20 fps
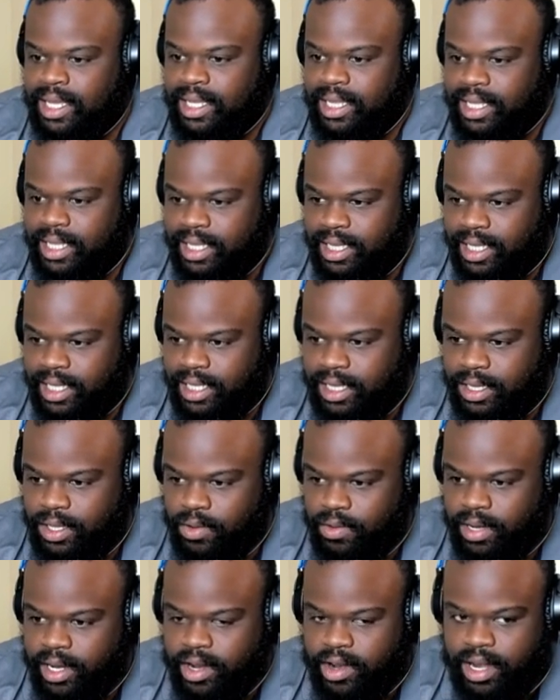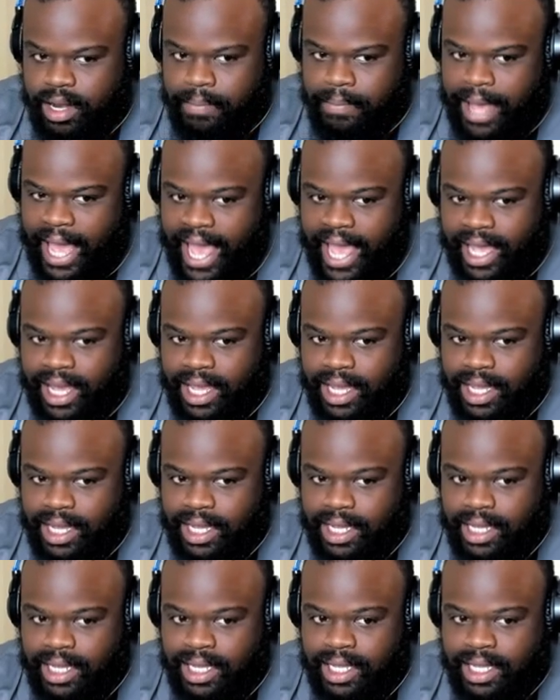This this dude here in the back?
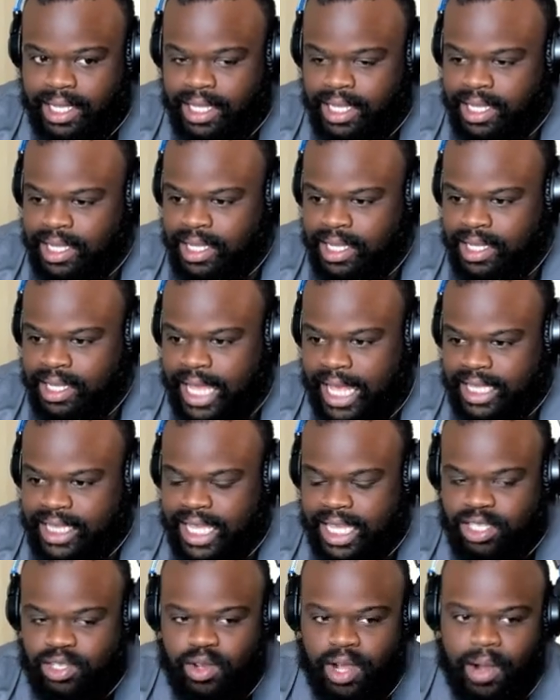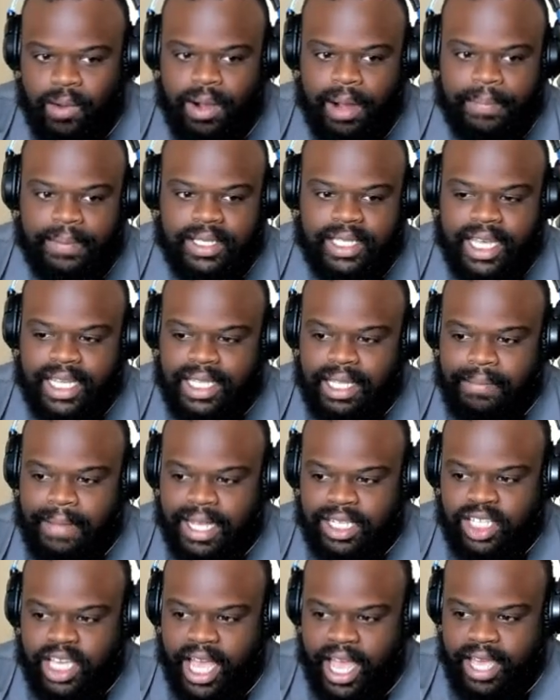That That's who I want protecting my
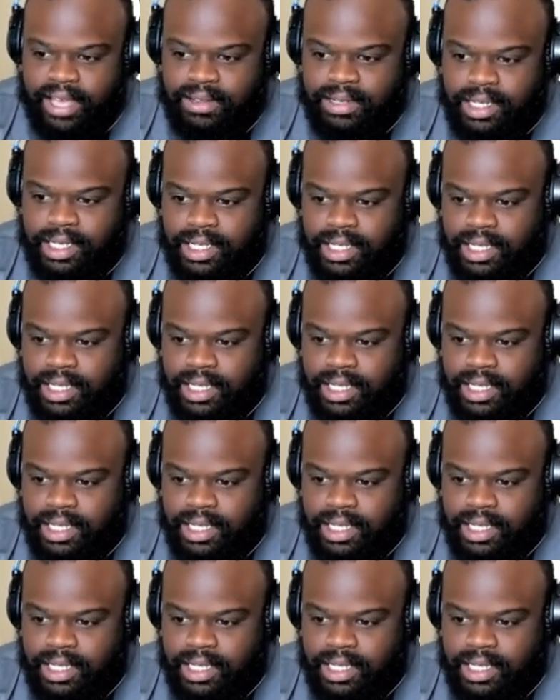child?